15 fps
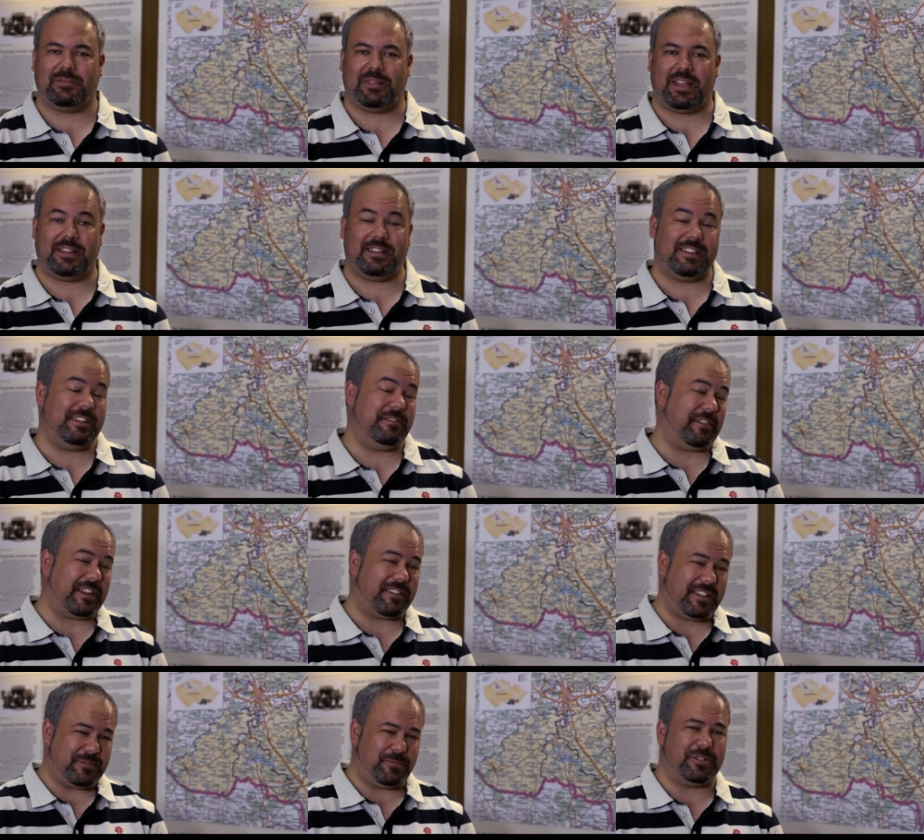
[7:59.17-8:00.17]
And in fact,
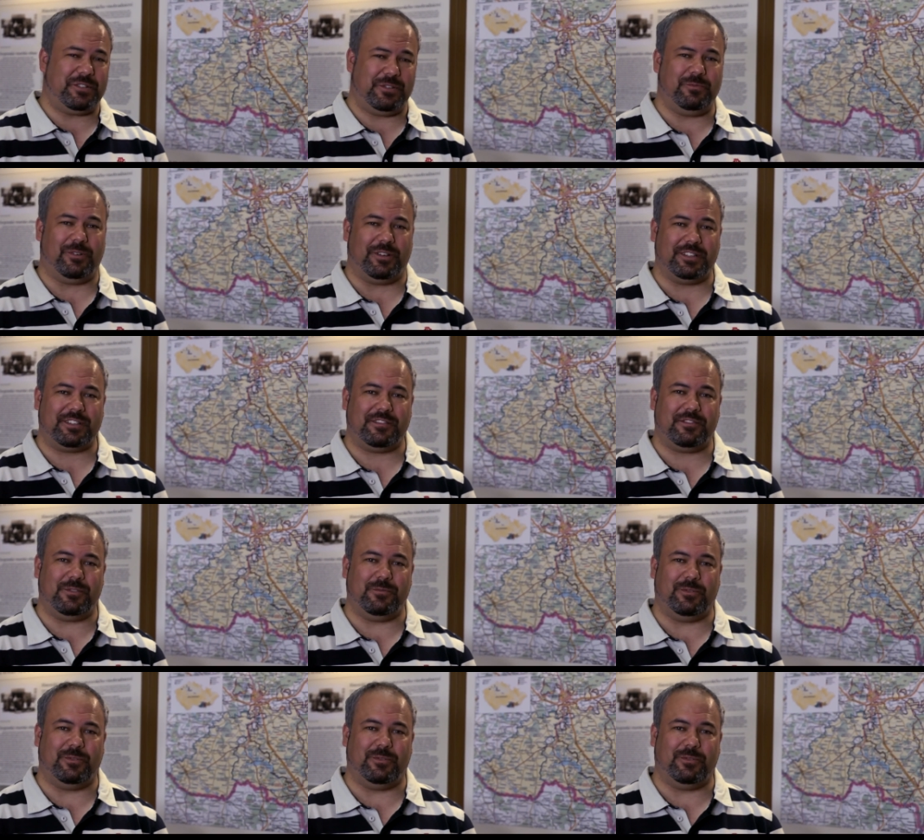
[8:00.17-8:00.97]
that's what you want if you